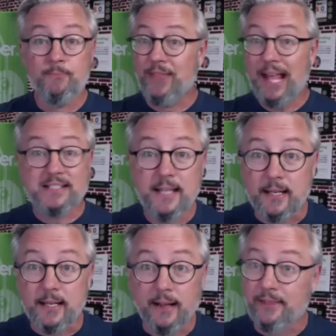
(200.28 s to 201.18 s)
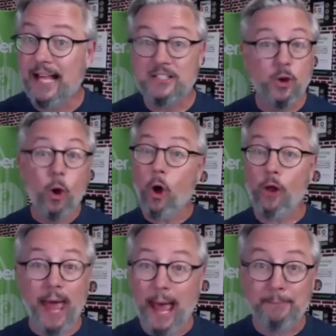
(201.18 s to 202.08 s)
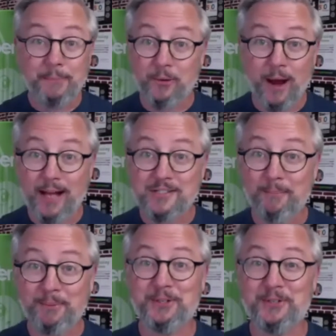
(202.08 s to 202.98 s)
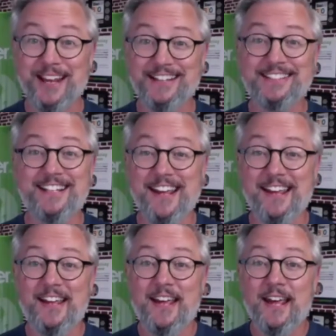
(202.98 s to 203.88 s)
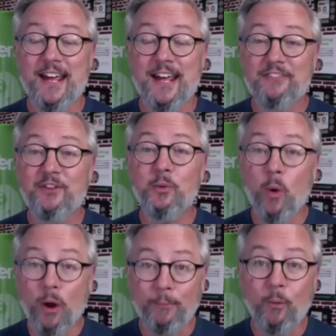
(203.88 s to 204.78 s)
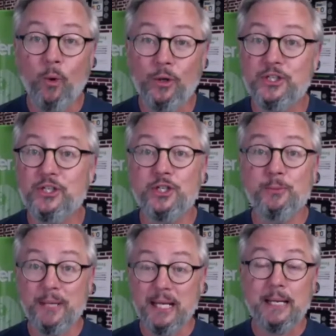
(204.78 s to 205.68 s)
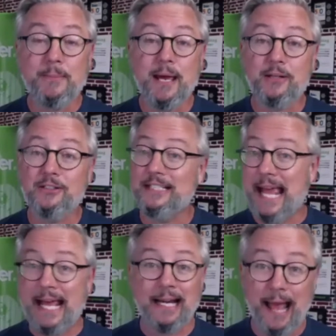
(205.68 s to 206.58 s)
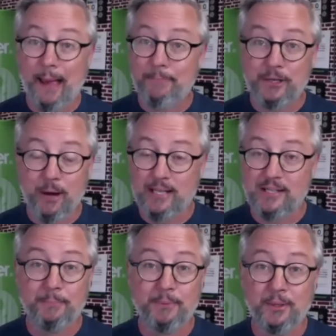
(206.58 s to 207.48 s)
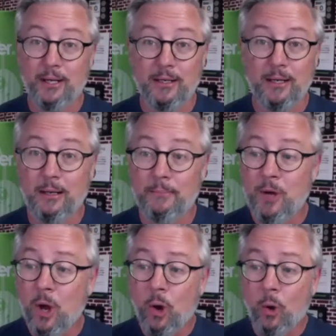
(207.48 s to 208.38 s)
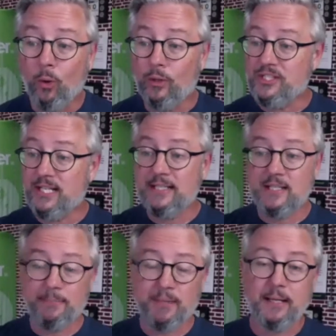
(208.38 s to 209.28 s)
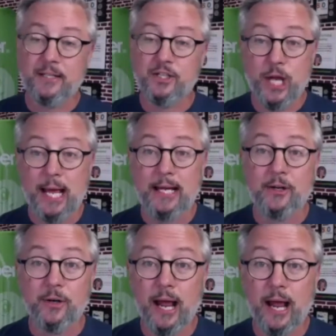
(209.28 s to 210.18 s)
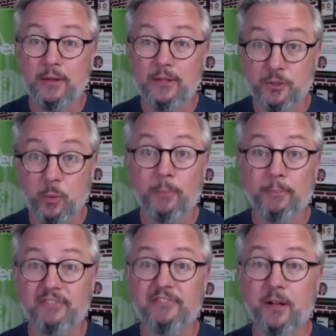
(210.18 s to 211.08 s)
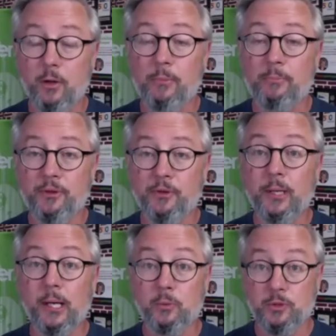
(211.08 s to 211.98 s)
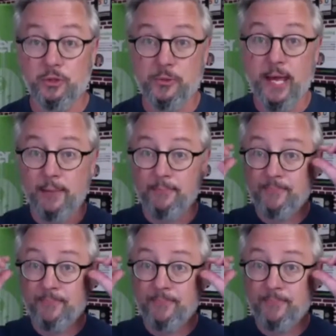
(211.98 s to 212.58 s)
that's it. That's all the happy grasshopper you're getting today. If you want more, just shoot me an email, dan at happygrasshopper.com, or say something in the chat here now that you want me to follow up with you, and I will do that.